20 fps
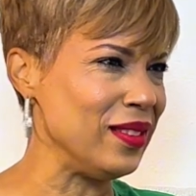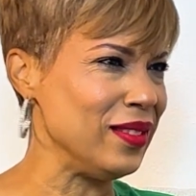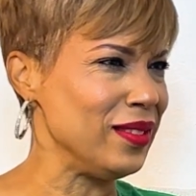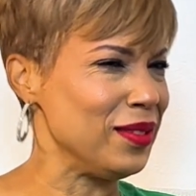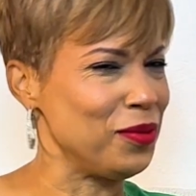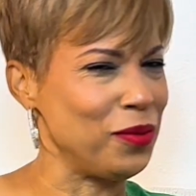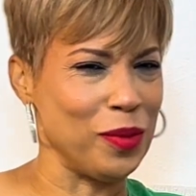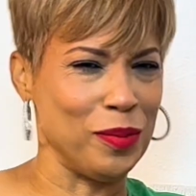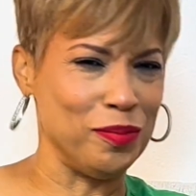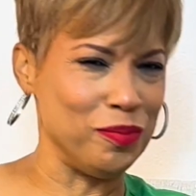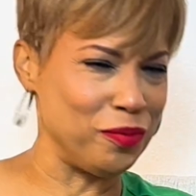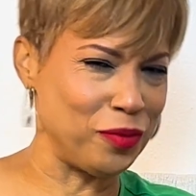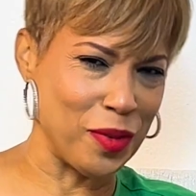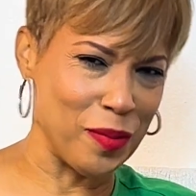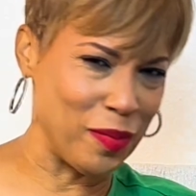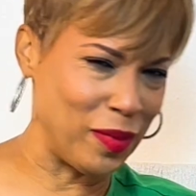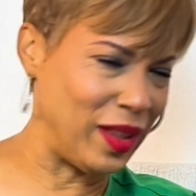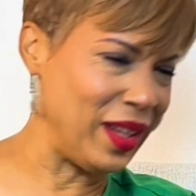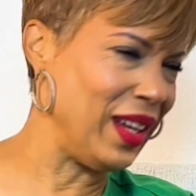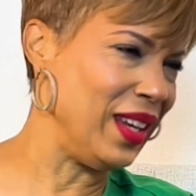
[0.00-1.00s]
from
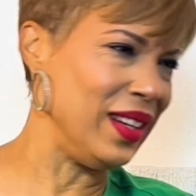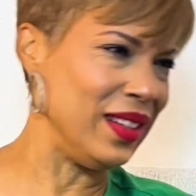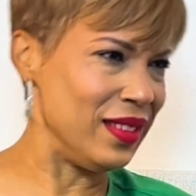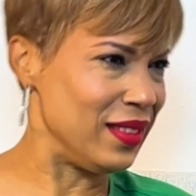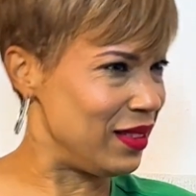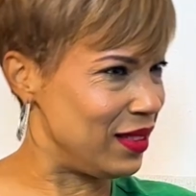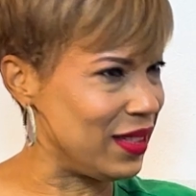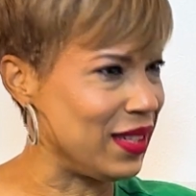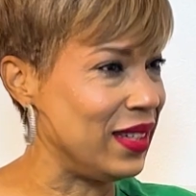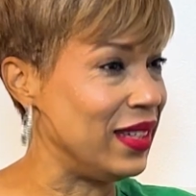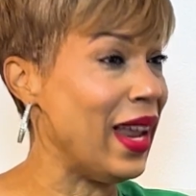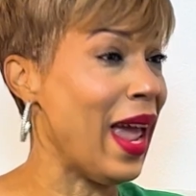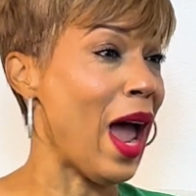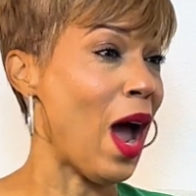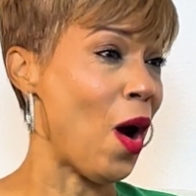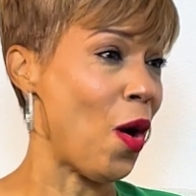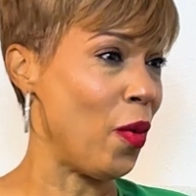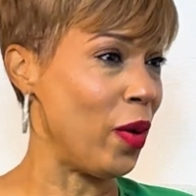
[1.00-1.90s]
then to now, and